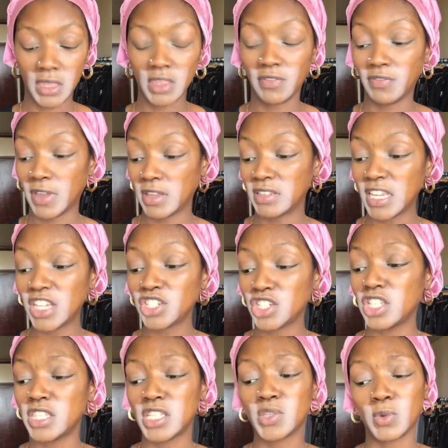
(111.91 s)
in the
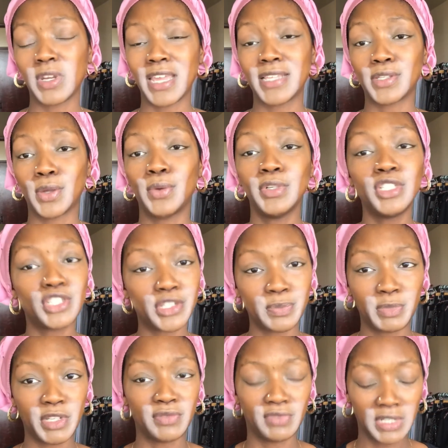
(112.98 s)
foundation. This one has only
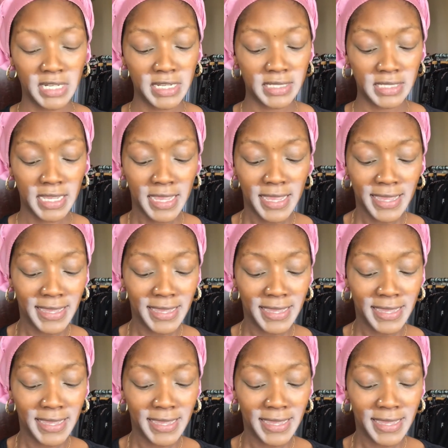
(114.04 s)
just been released.